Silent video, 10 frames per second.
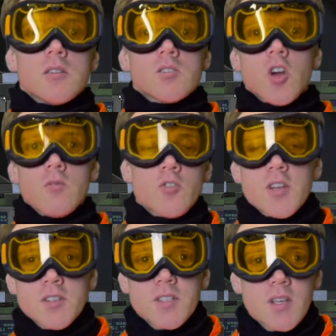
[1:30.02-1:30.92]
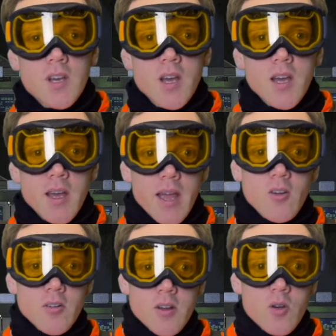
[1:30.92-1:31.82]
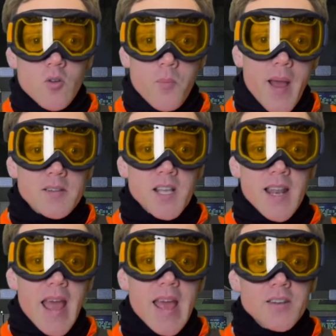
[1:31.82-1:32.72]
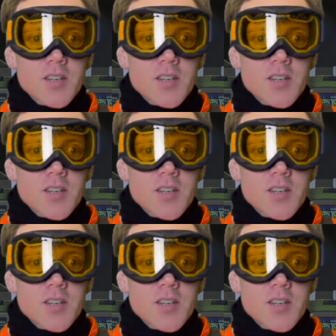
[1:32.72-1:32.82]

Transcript: Time trekkers, hang on, we're about to land.